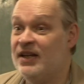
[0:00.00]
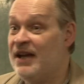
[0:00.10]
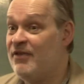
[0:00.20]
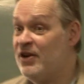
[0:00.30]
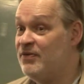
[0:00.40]
You
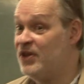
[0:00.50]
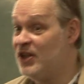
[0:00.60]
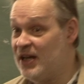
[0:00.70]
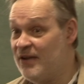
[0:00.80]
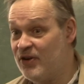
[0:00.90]

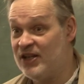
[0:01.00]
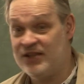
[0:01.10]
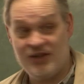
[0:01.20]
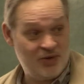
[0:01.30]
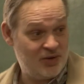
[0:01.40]
never
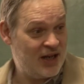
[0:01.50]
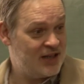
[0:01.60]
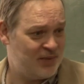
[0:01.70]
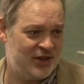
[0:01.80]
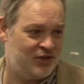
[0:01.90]
eat it
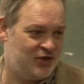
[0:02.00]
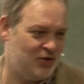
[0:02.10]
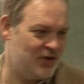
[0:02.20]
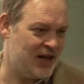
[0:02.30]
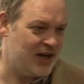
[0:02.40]
all. I spent
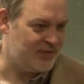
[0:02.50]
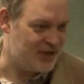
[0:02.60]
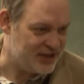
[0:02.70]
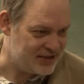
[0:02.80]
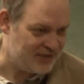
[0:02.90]

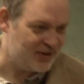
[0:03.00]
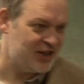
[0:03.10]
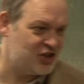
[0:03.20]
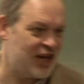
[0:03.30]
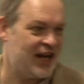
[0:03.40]
2.5 years
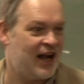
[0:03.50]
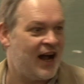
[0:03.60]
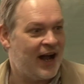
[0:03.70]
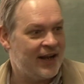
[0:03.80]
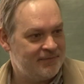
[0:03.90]
living in
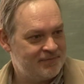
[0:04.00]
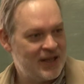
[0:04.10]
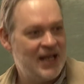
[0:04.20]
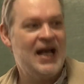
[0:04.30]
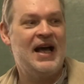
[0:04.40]
Shanghai,
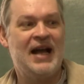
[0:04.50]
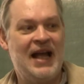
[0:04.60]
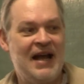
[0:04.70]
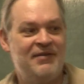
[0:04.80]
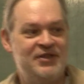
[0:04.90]
and
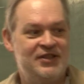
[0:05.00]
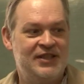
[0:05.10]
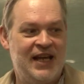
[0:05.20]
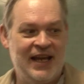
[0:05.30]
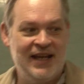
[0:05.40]
I have to
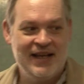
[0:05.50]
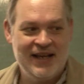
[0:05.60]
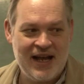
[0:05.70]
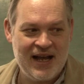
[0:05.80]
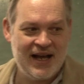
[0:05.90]
say,
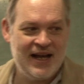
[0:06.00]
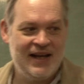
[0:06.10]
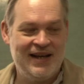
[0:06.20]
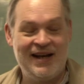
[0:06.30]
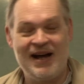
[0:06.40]

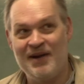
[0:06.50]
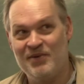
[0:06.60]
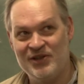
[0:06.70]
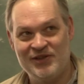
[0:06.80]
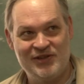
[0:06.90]

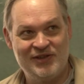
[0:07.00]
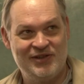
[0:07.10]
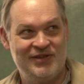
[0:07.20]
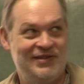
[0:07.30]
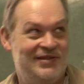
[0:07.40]
I
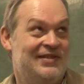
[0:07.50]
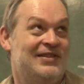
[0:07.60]
was